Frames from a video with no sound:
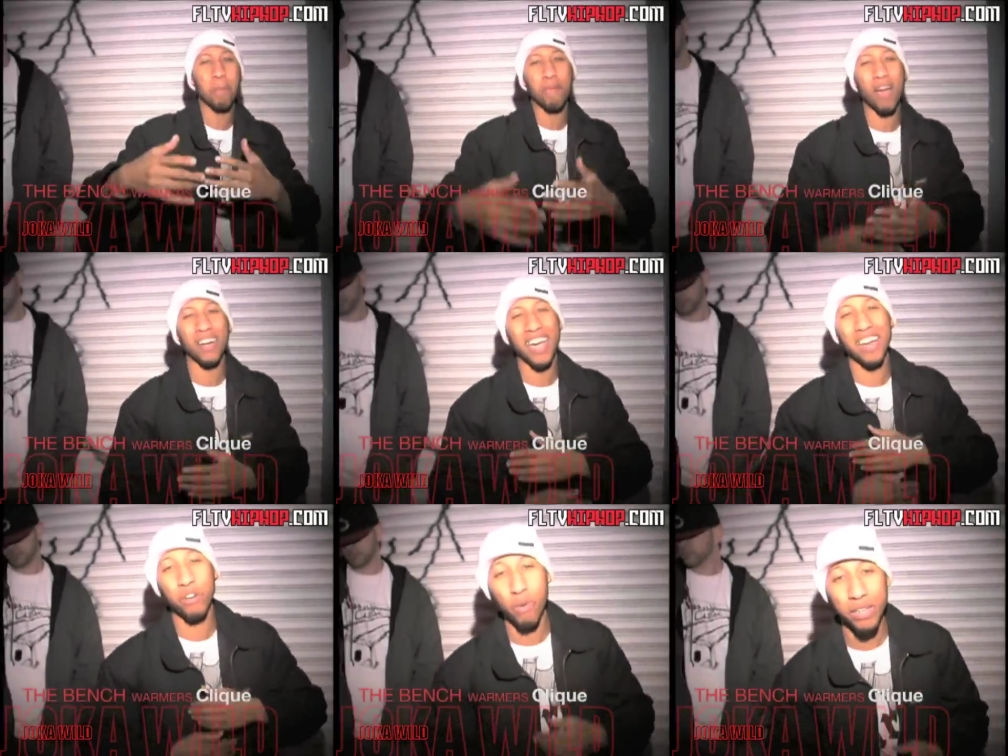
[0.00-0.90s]
The Broward
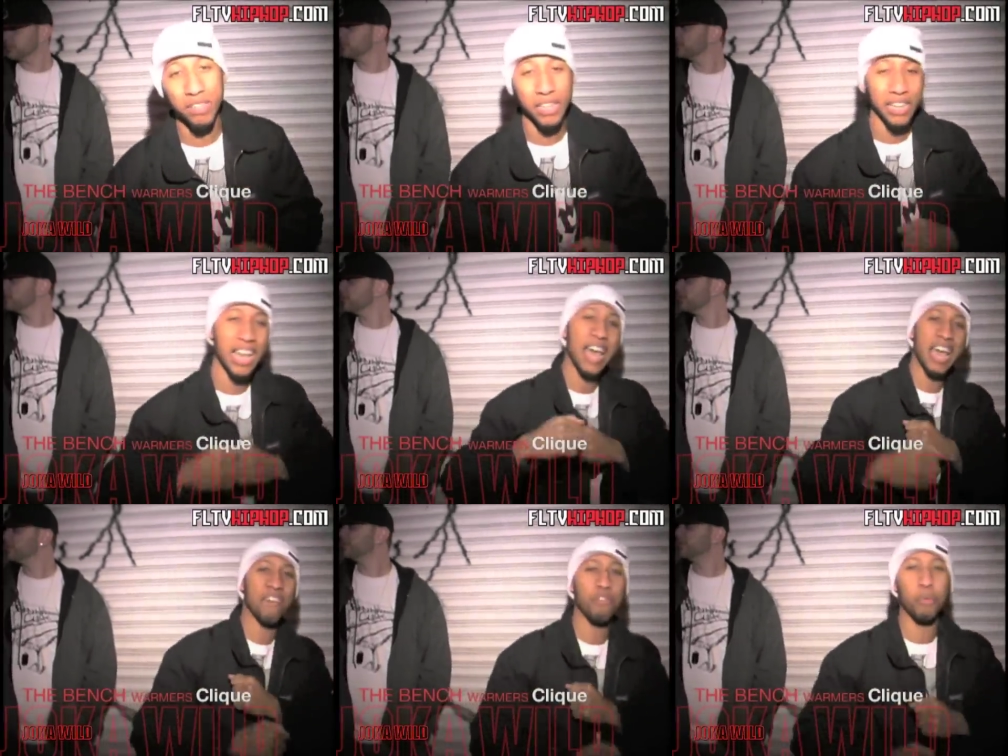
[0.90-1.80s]
County resident.
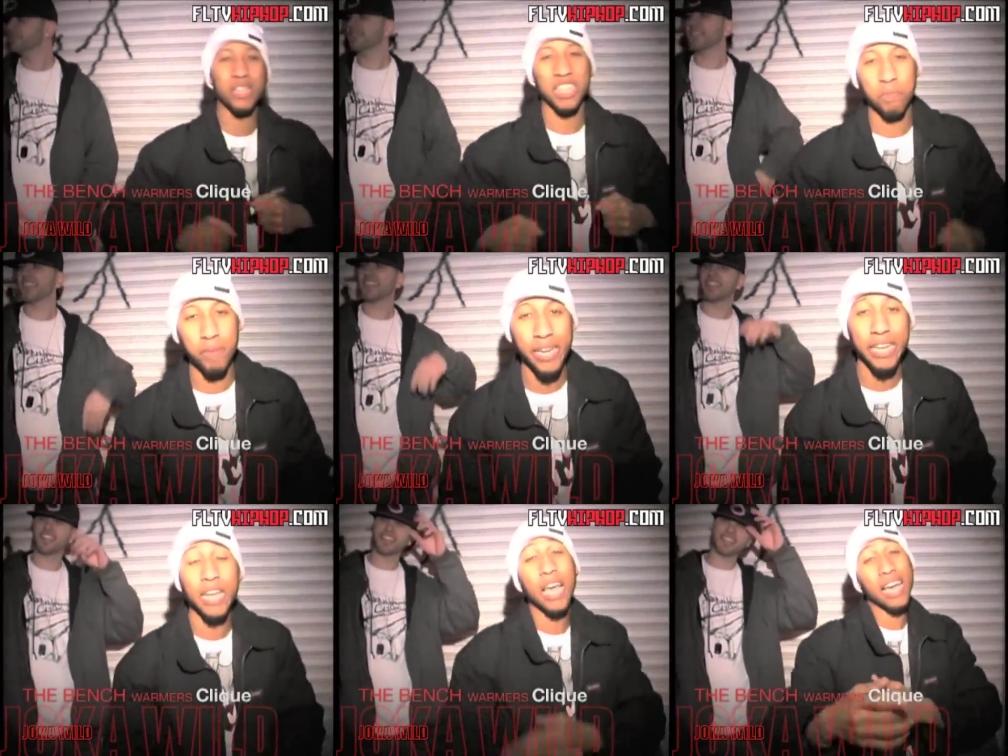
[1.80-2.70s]
Heavy with the spitting.